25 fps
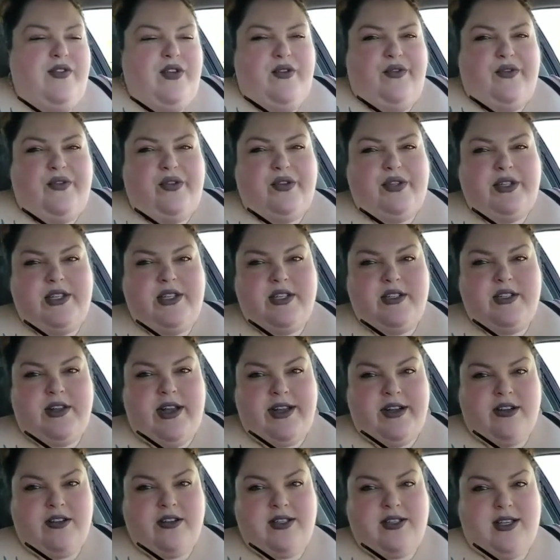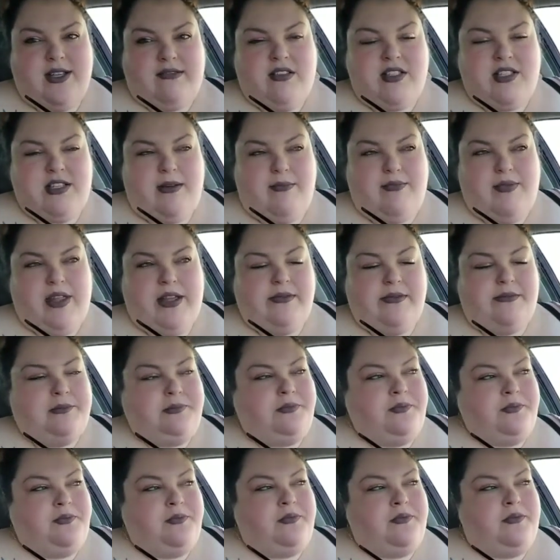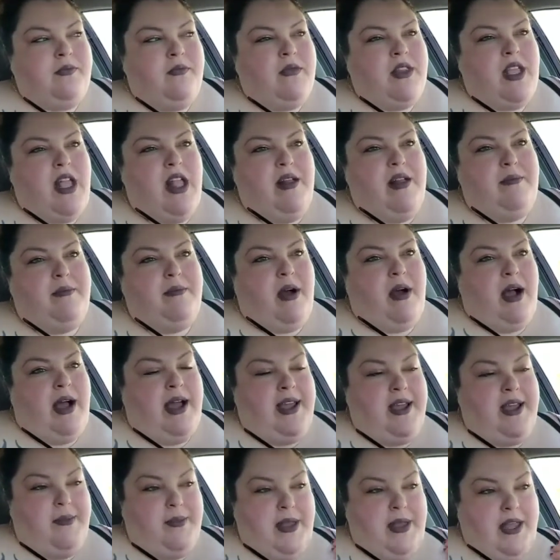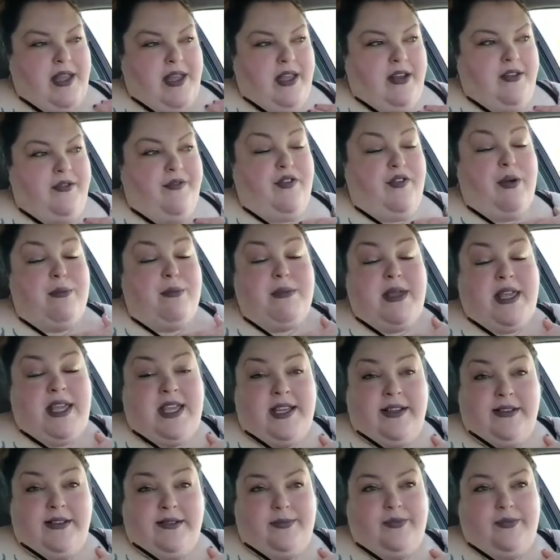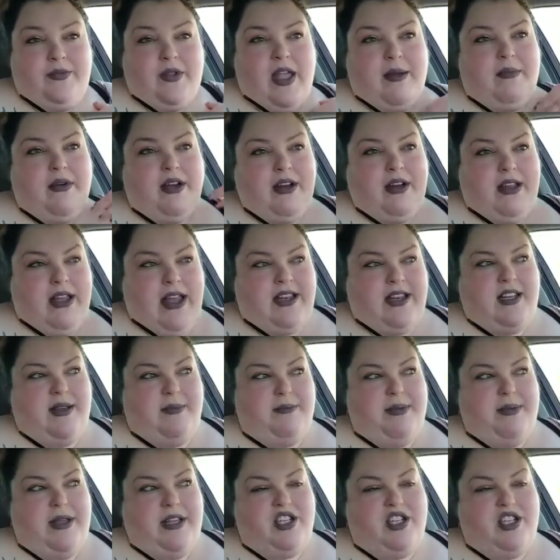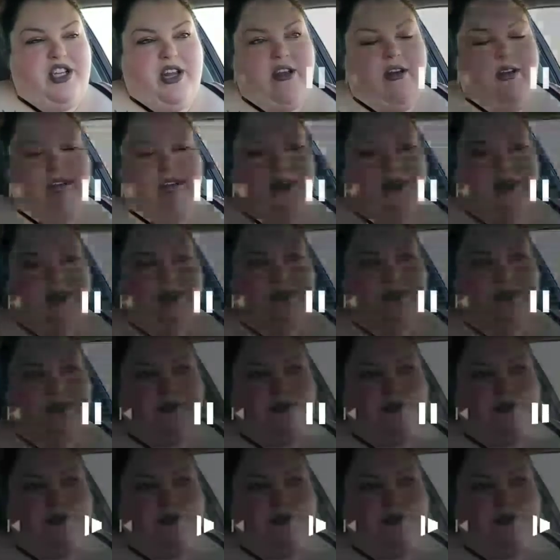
if you fully deny yourself something, in my opinion, for me, I'm going to end up binging on it.